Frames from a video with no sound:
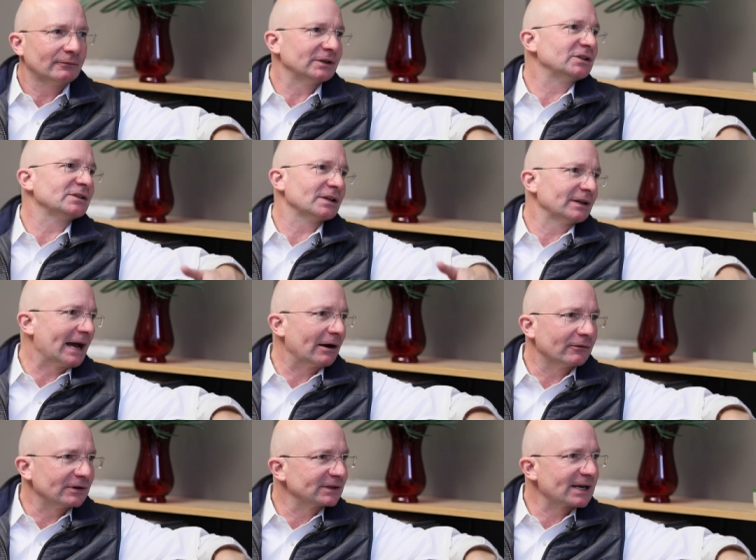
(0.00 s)
which is a
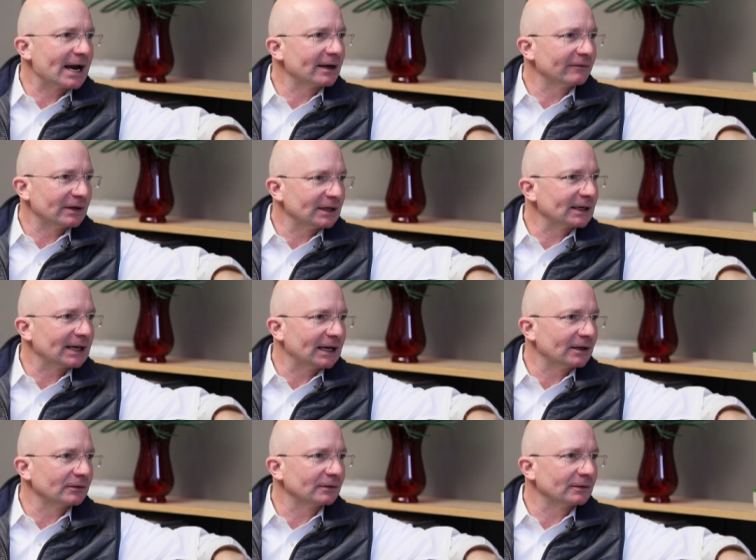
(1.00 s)
Lowry's kind of
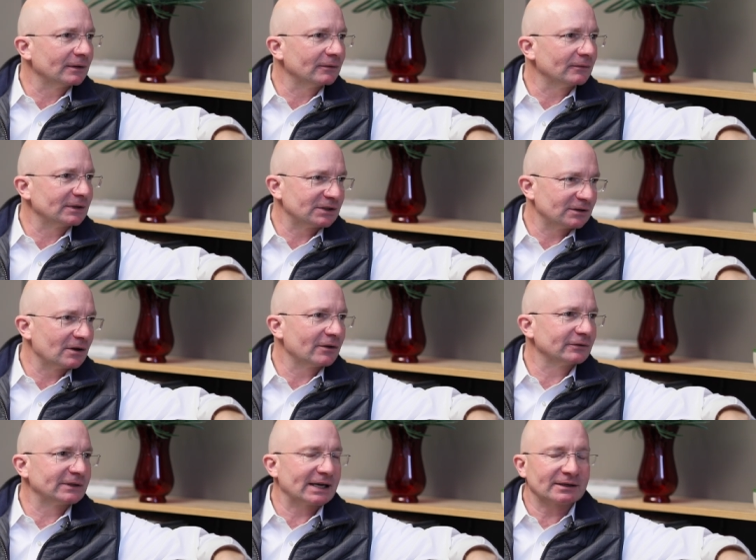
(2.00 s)
indicator, yeah. uh, which is
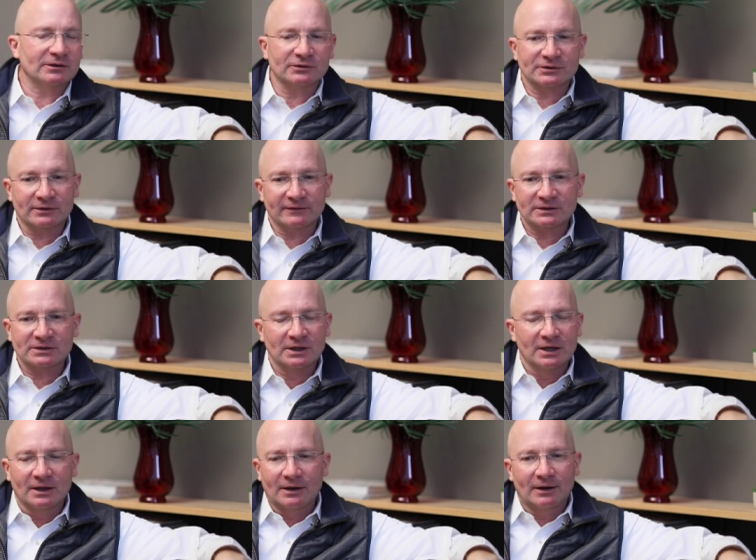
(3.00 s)
another technical service.
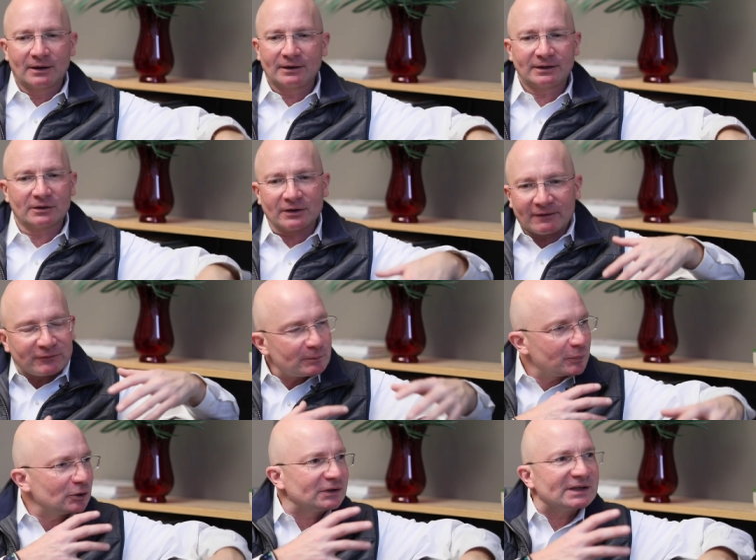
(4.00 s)
You know, if
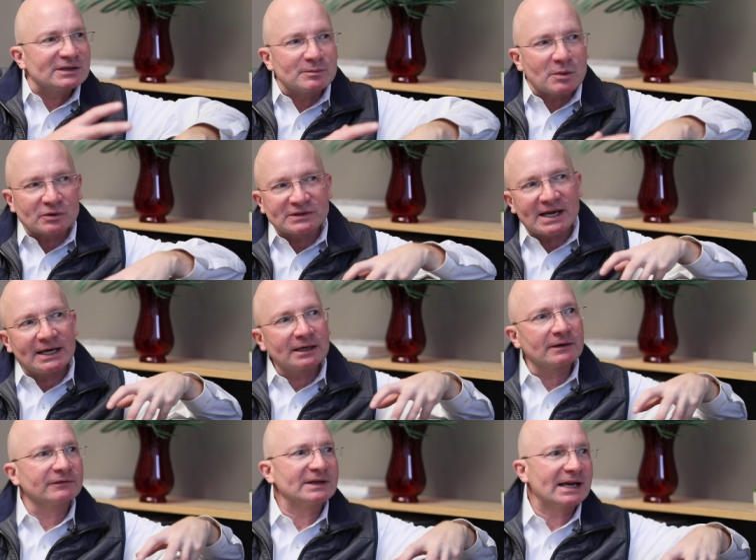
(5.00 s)
you put this
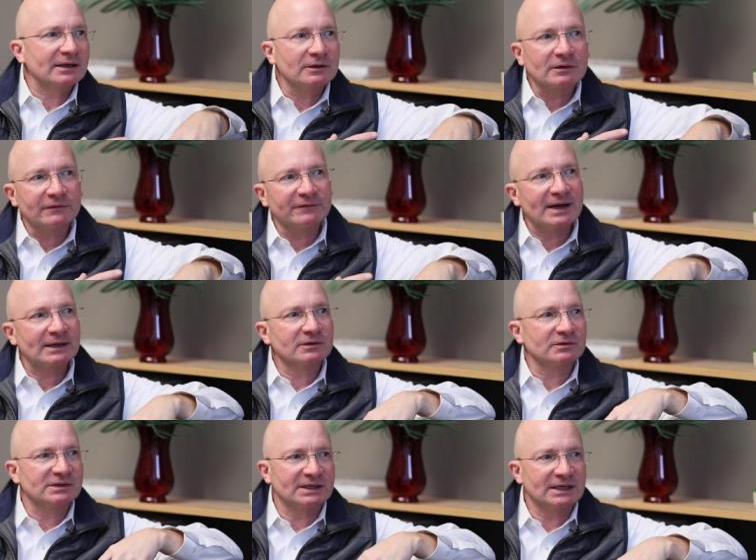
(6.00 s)
mosaic of technical
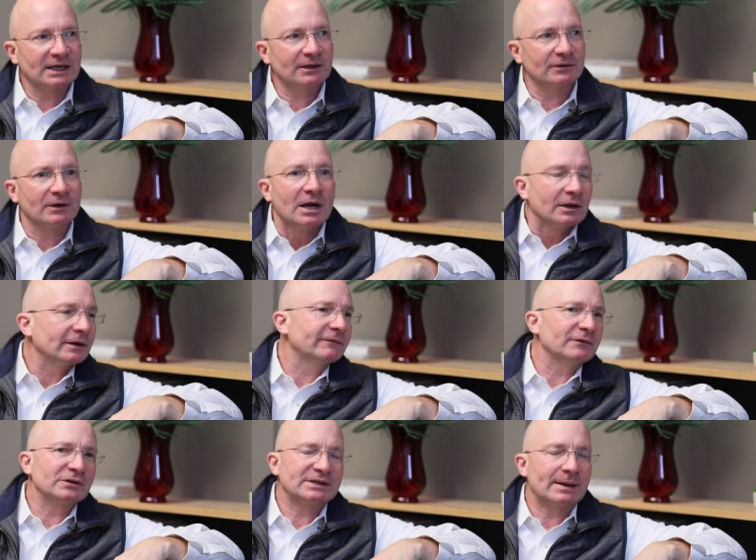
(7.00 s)
factors together, like
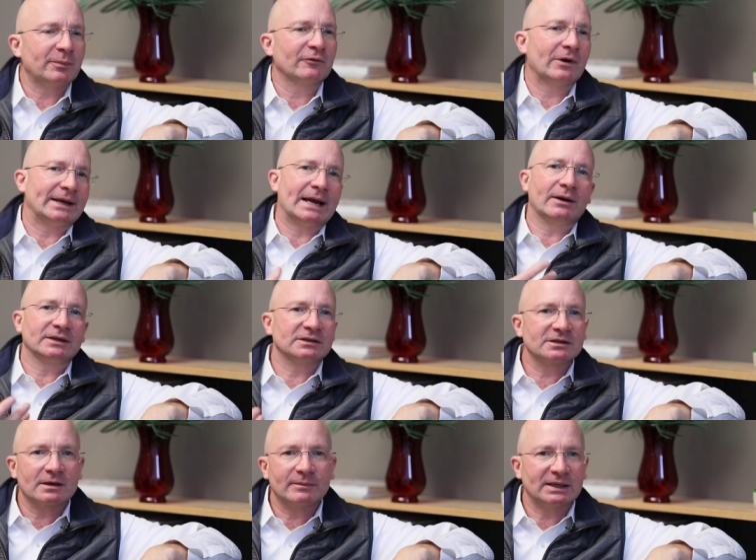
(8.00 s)
for example, right now, I
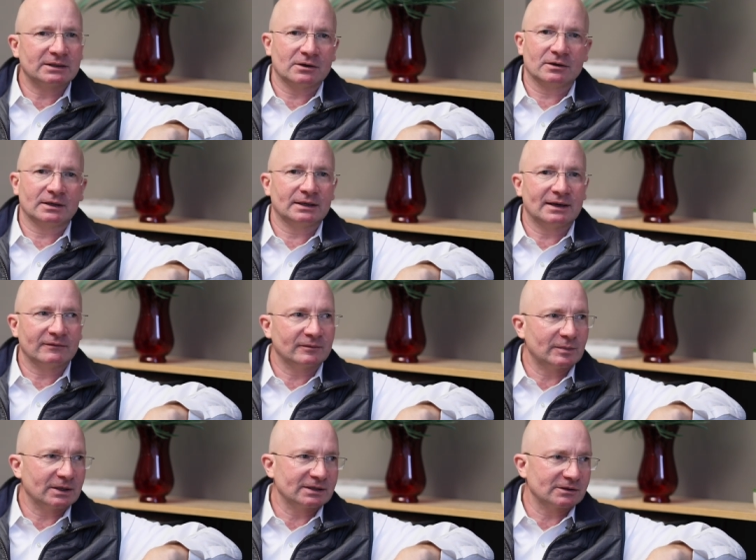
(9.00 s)
just upped my target, and
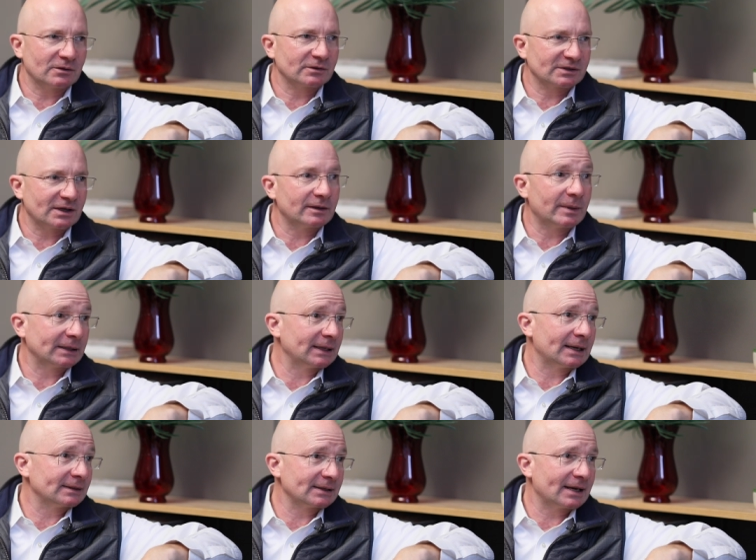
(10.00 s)
everybody's so excited about
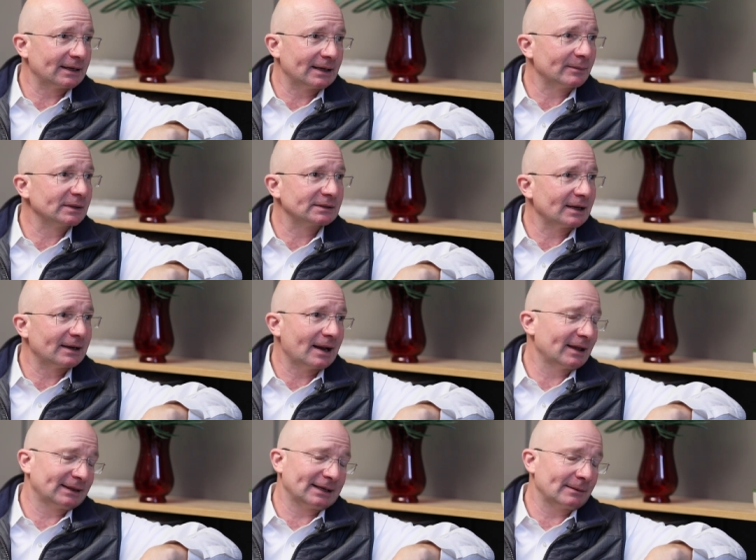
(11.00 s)
that as I am. It's,
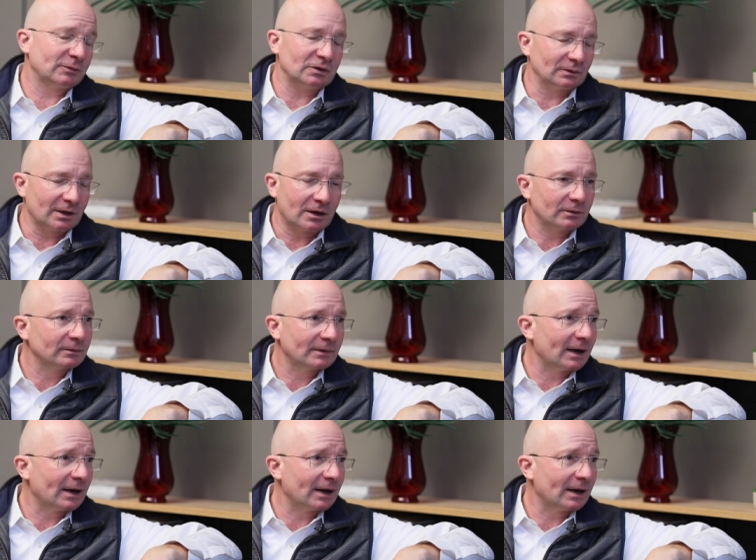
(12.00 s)
I think I'm too low,